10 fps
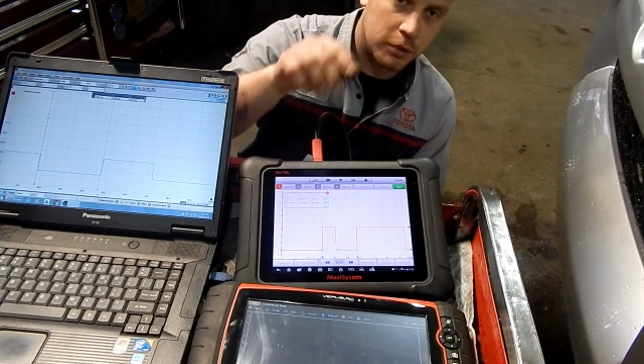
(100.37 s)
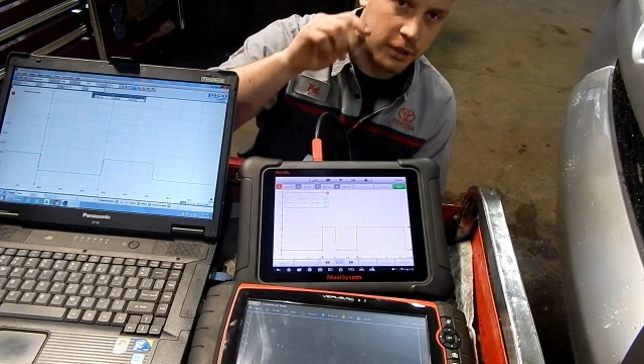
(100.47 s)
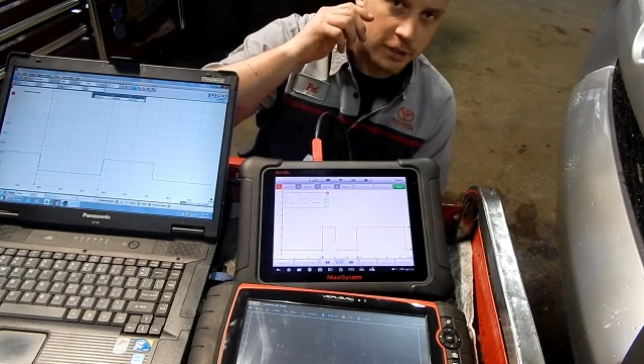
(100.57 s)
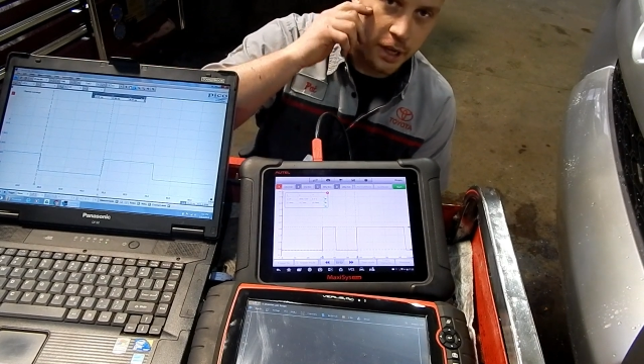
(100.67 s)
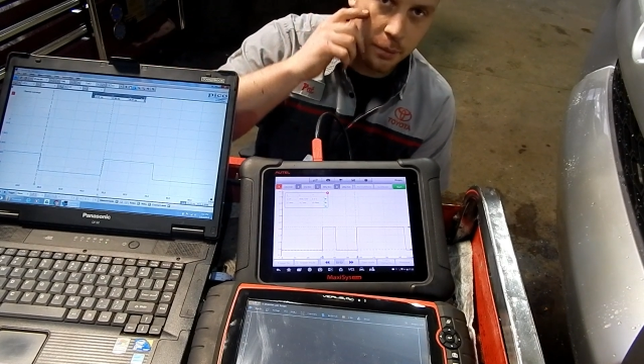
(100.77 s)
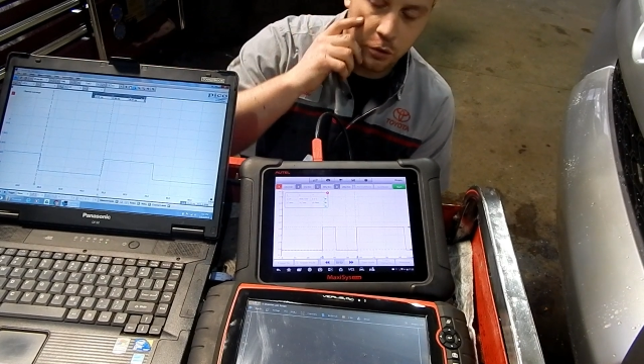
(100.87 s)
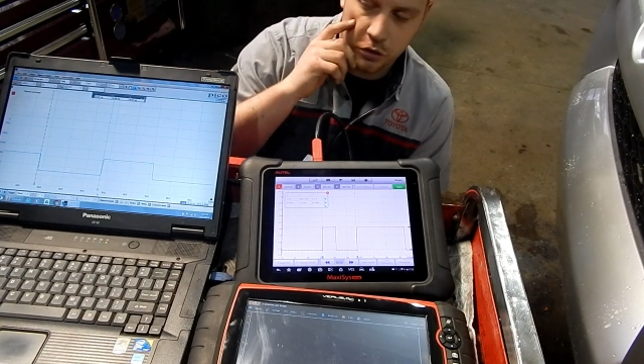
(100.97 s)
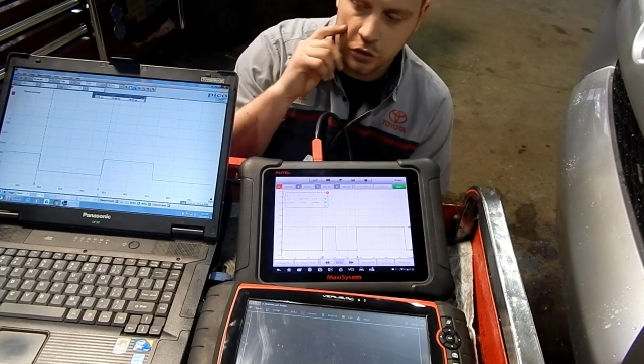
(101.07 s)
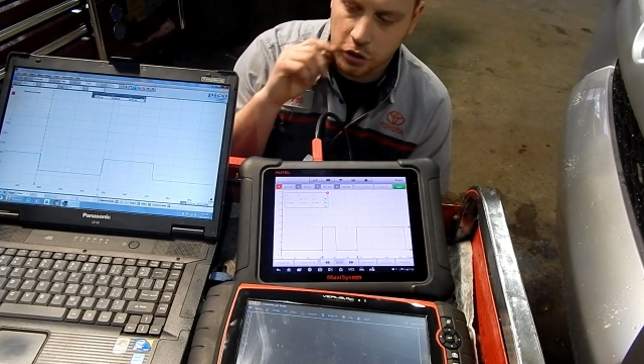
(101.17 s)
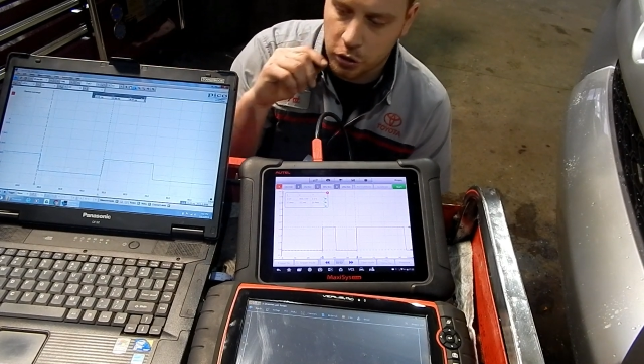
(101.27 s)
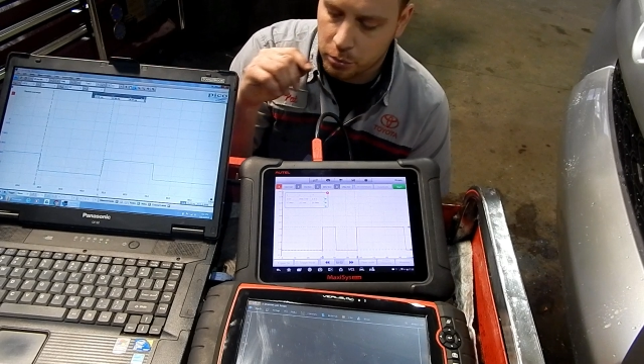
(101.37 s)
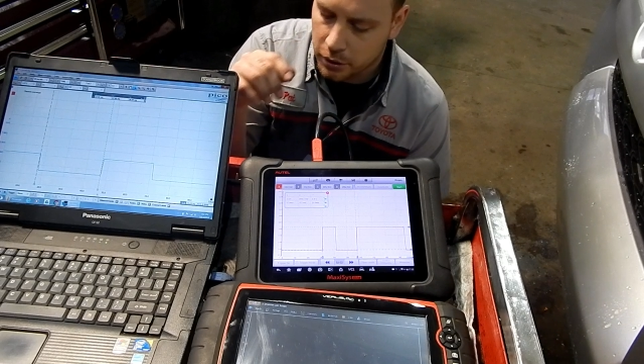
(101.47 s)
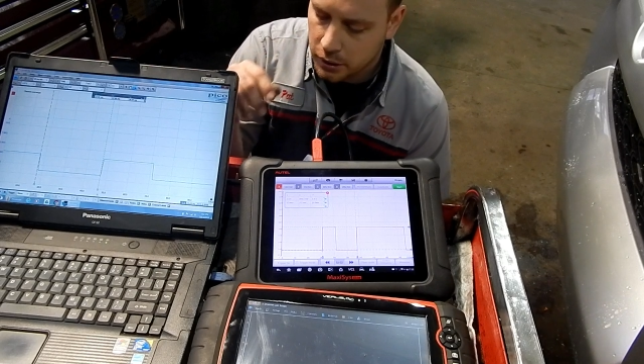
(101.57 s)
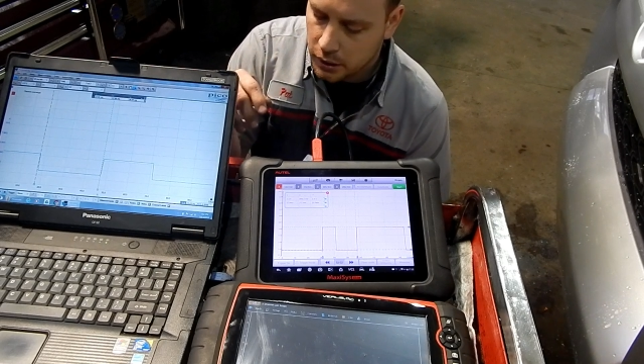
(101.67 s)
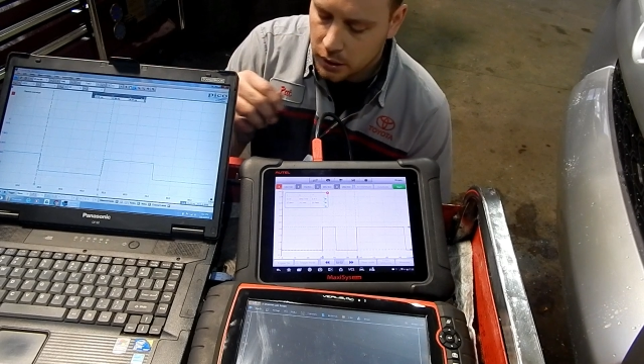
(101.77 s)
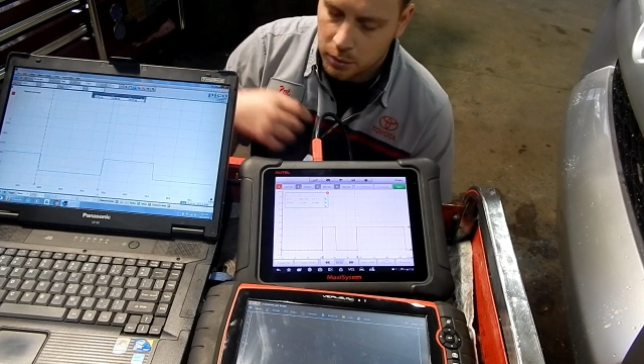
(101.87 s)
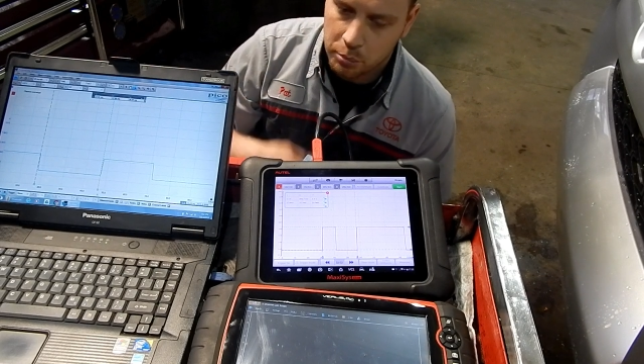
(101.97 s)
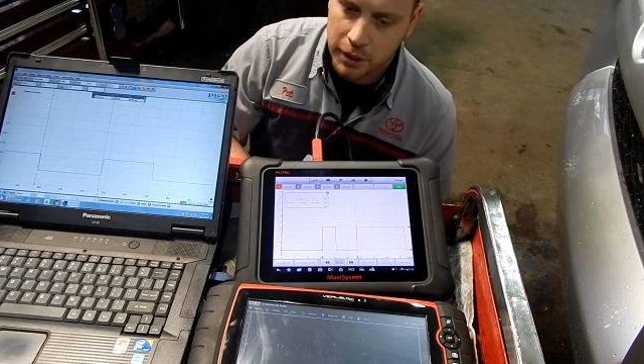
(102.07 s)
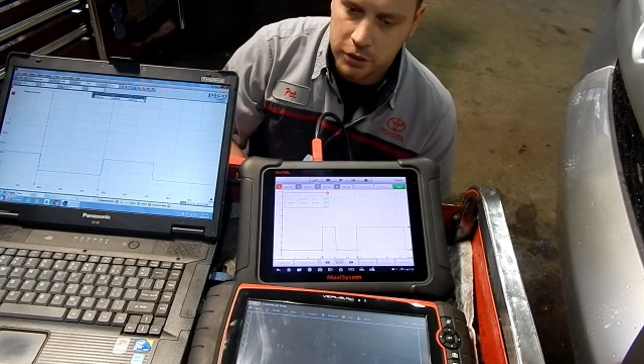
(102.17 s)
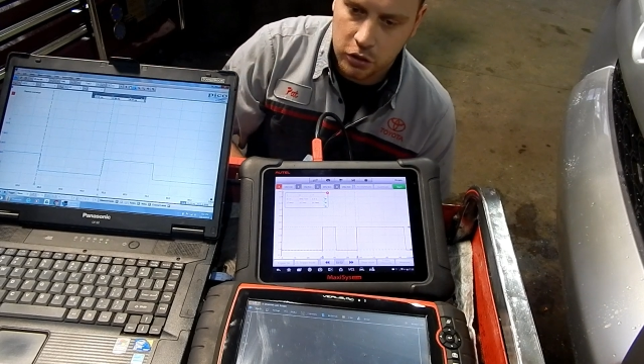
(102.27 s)
and the snap-on scope
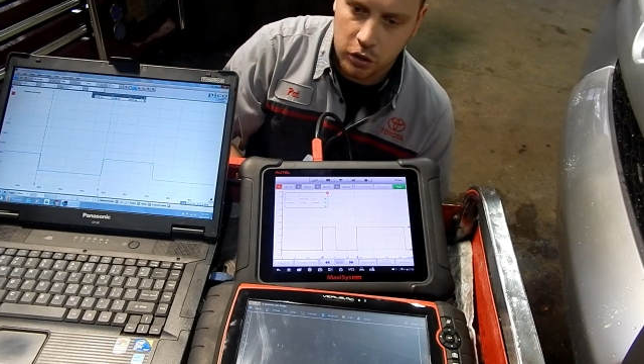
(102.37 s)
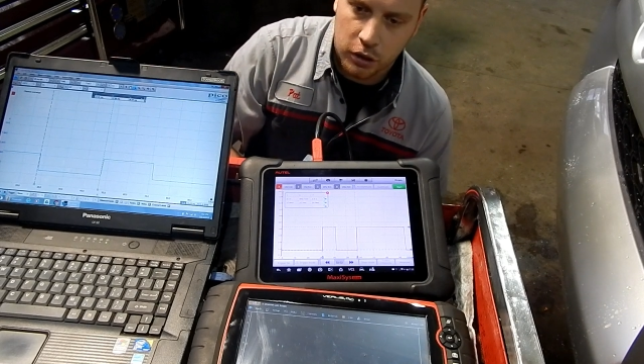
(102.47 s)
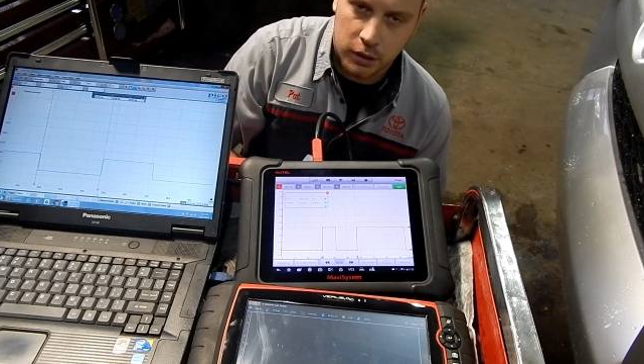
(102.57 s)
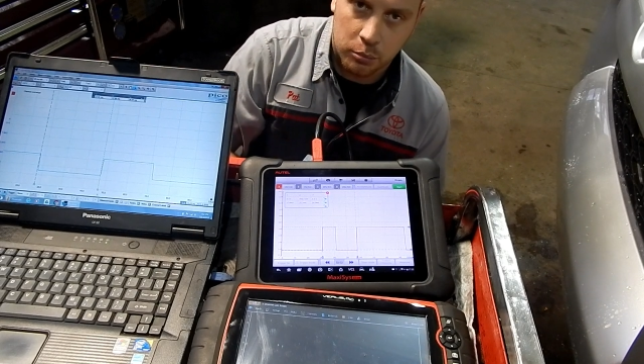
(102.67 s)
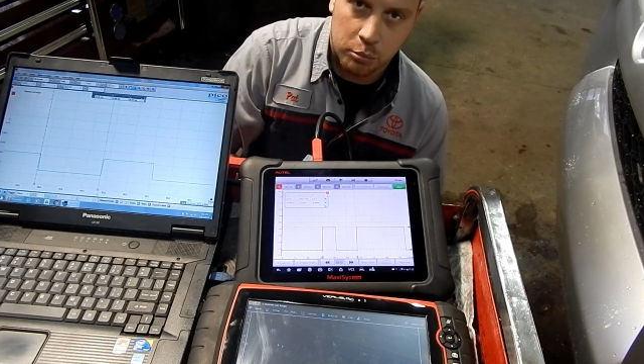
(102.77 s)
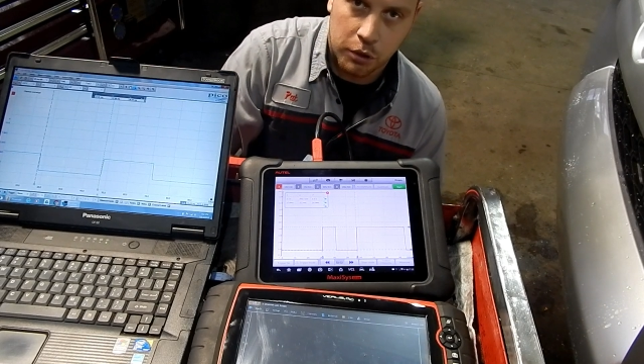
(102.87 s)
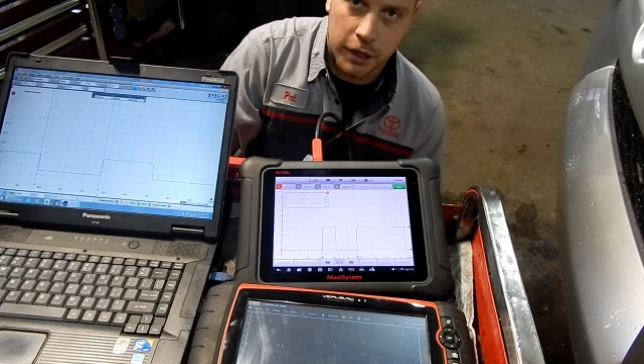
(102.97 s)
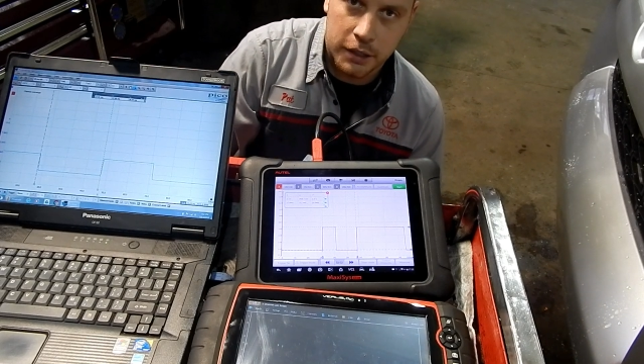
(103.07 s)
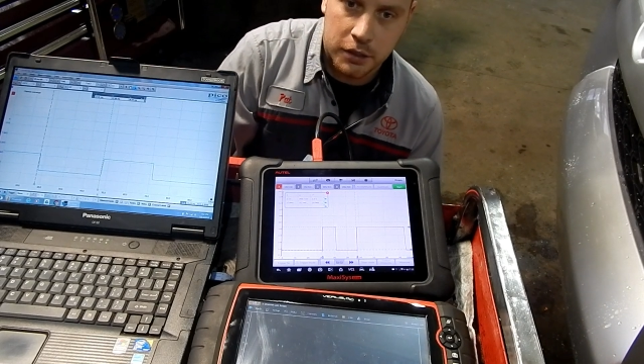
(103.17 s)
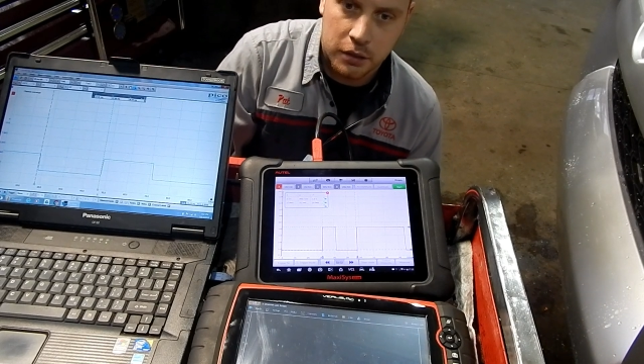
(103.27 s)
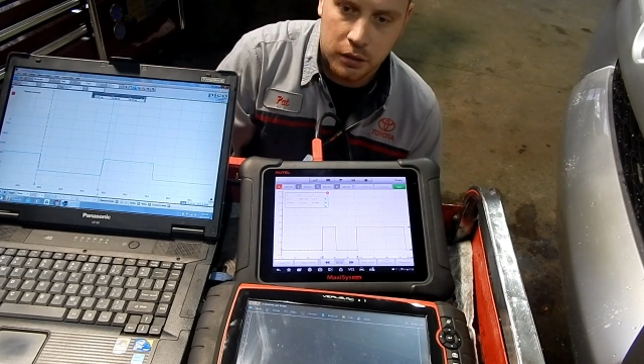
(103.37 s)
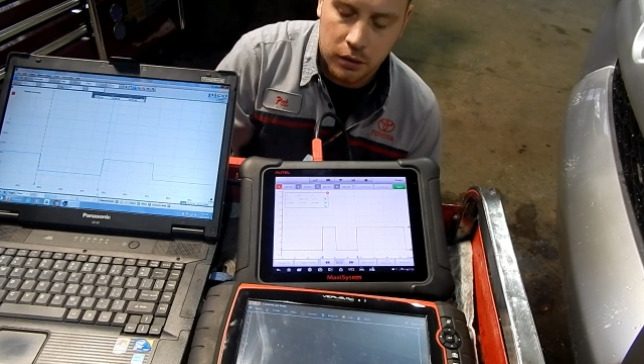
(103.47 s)
based on price,